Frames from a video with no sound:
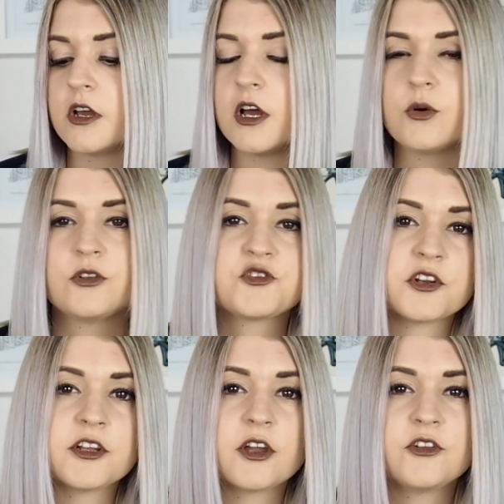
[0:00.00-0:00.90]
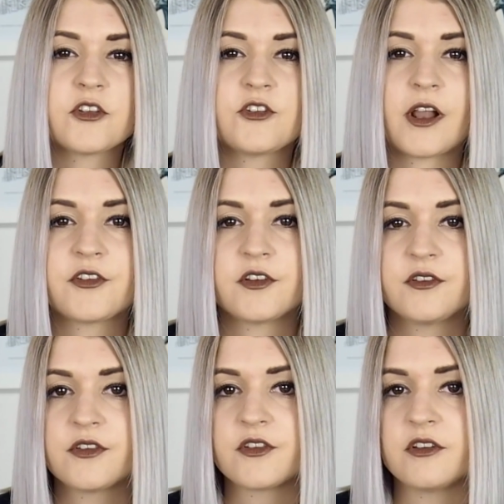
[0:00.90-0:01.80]
I always dreaded going to those
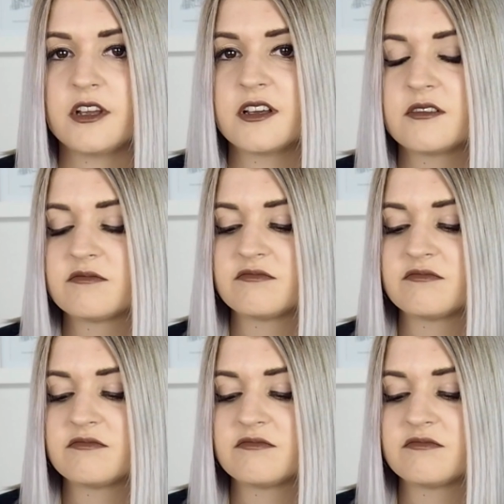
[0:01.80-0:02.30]
lessons, and yeah,